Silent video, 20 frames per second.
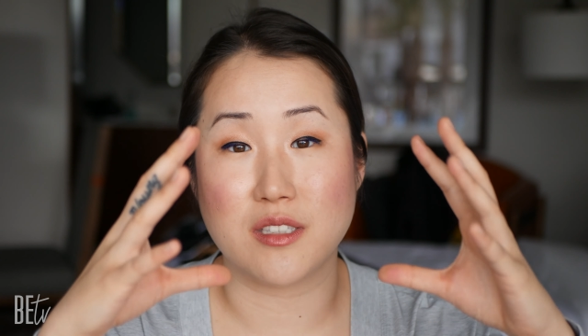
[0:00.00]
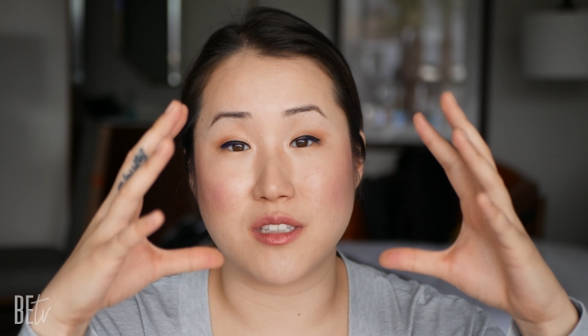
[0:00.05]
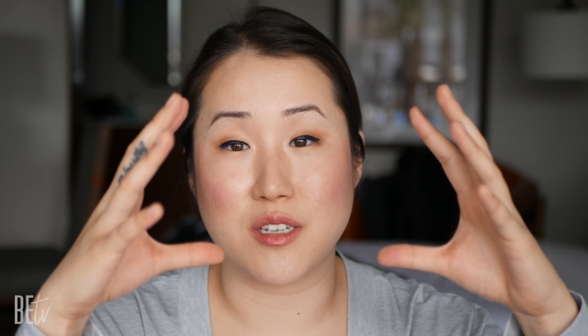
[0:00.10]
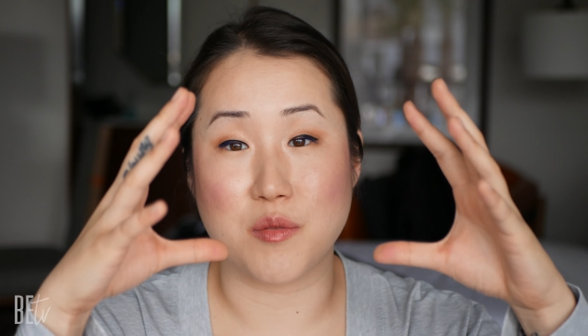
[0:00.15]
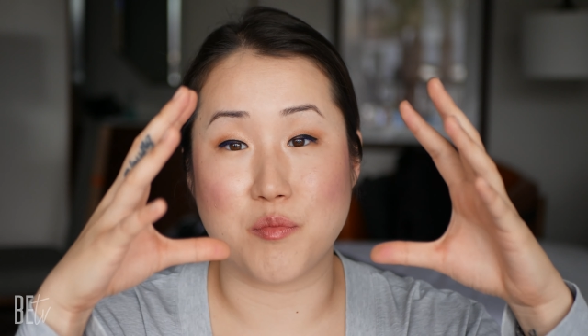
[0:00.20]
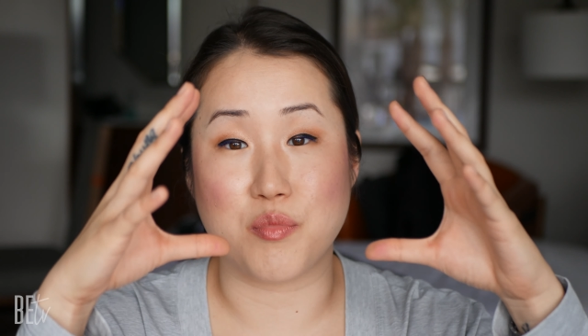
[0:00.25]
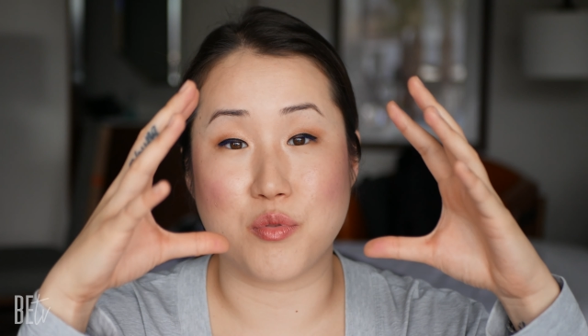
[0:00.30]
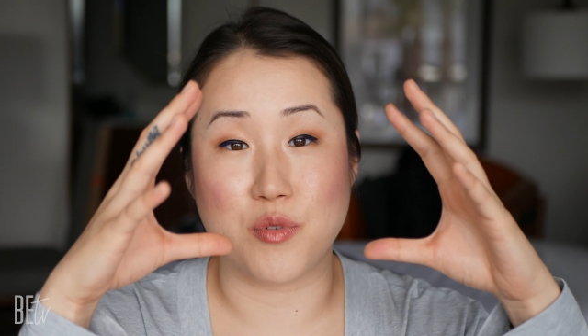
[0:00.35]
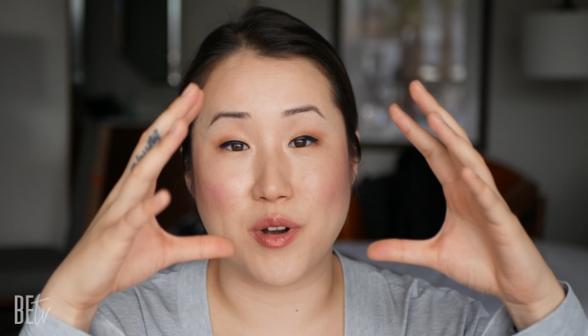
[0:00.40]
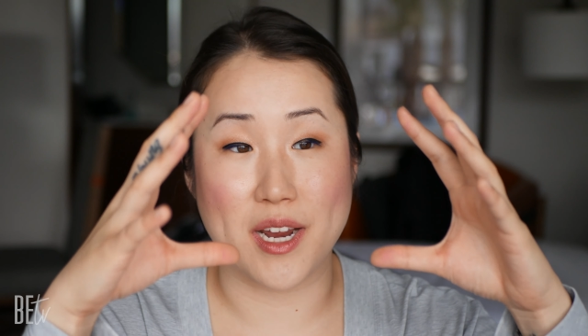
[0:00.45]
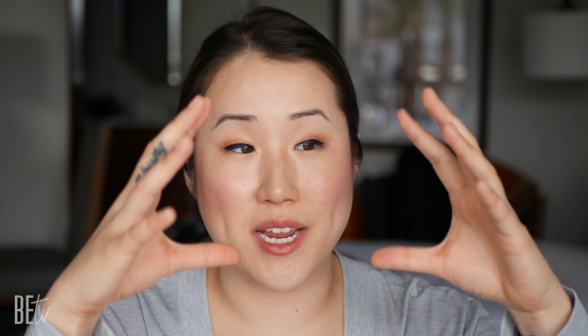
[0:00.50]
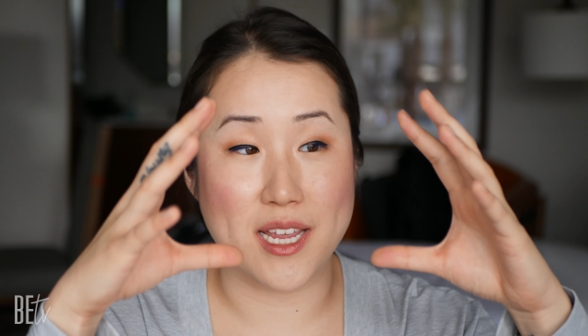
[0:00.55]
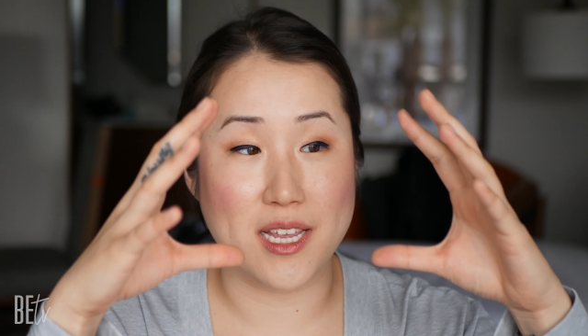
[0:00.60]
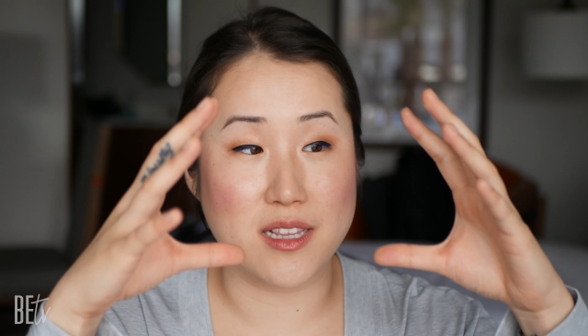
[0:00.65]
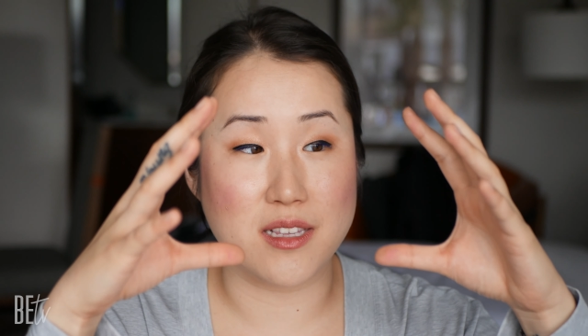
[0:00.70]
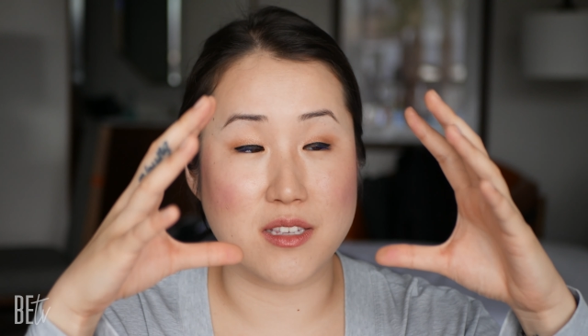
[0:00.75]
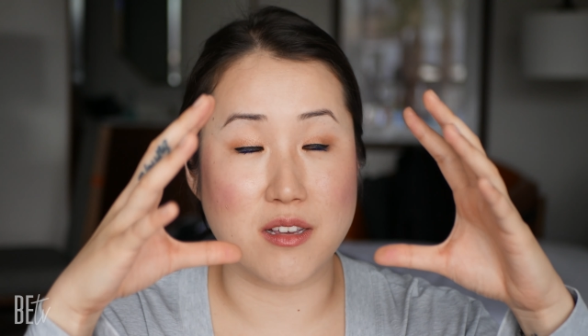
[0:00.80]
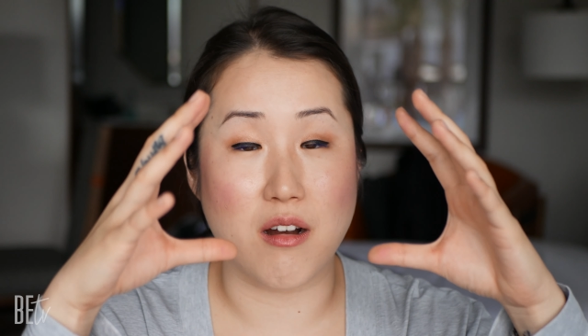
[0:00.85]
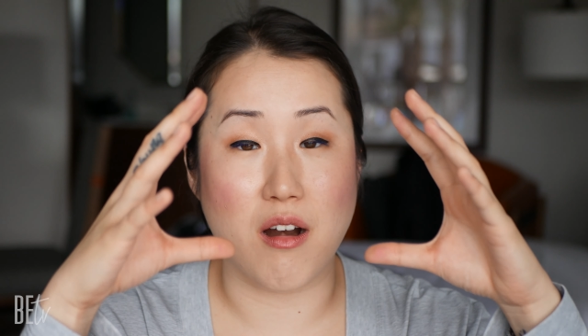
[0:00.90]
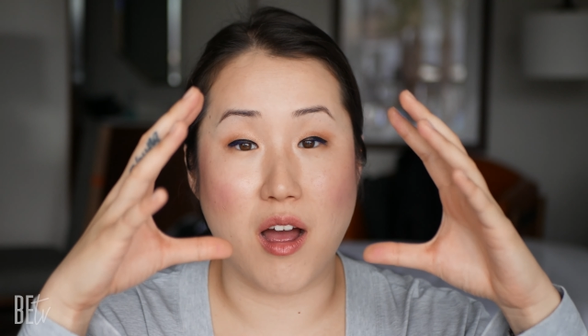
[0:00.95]
their
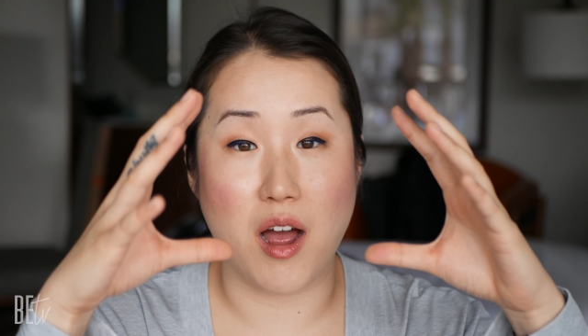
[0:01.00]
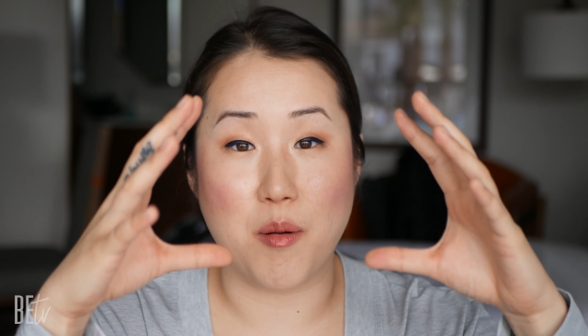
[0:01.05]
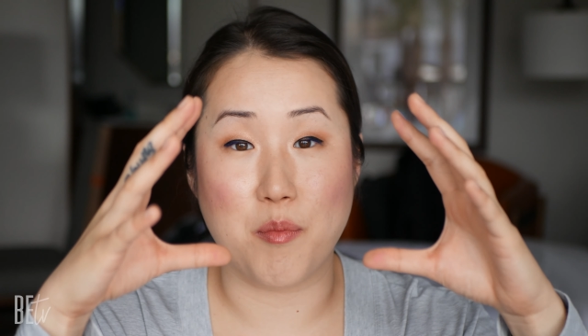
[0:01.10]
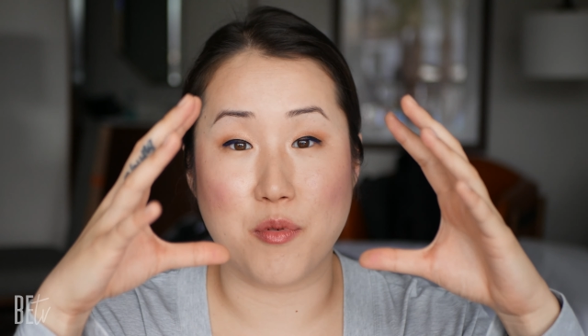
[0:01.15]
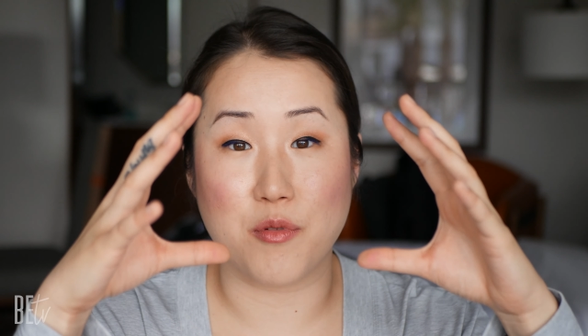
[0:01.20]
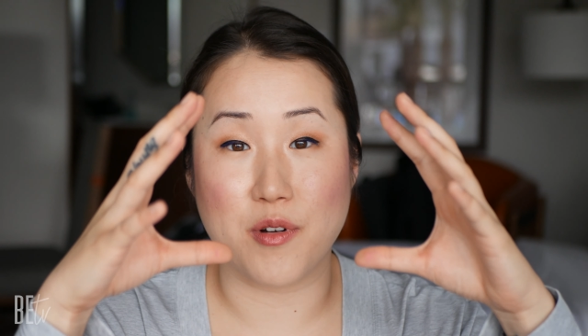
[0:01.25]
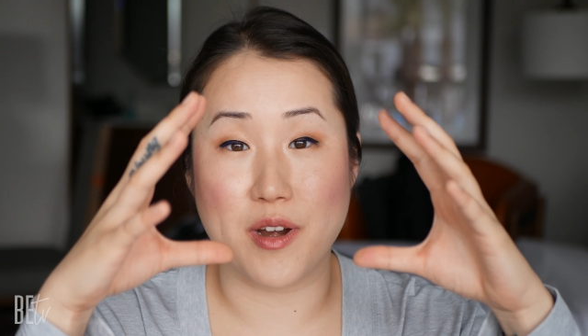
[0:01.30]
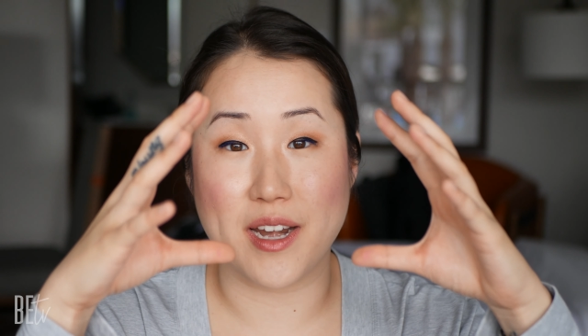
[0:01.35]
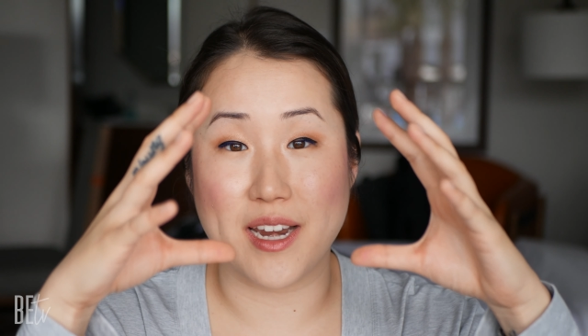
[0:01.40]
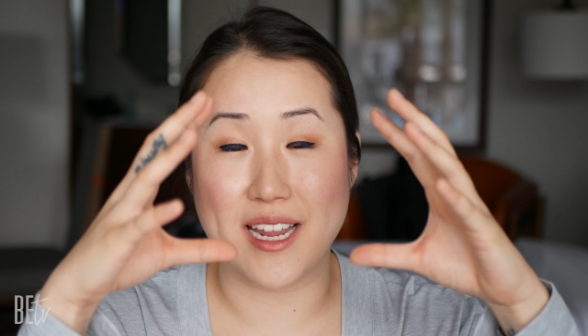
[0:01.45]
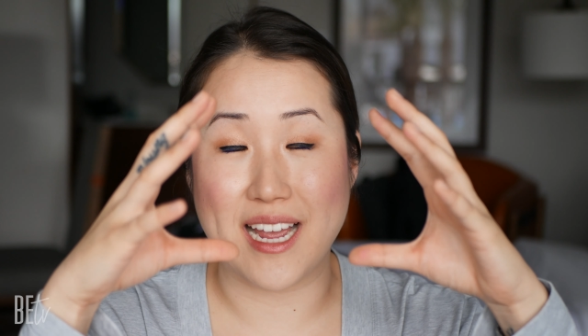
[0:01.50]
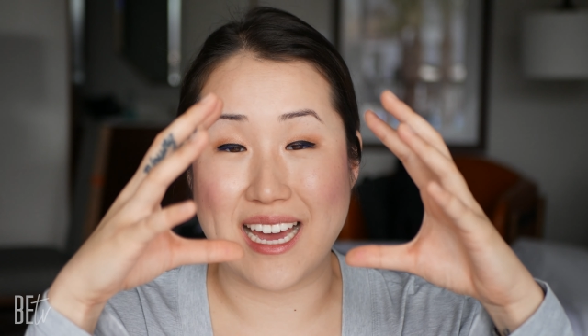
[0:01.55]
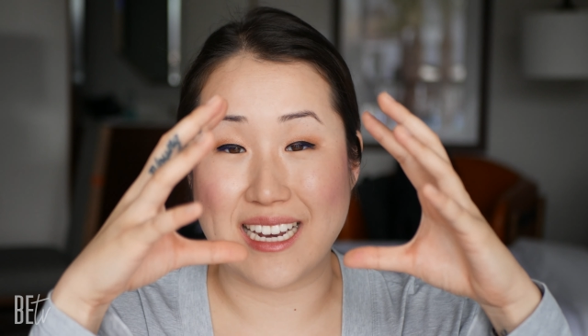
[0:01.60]
brains are operating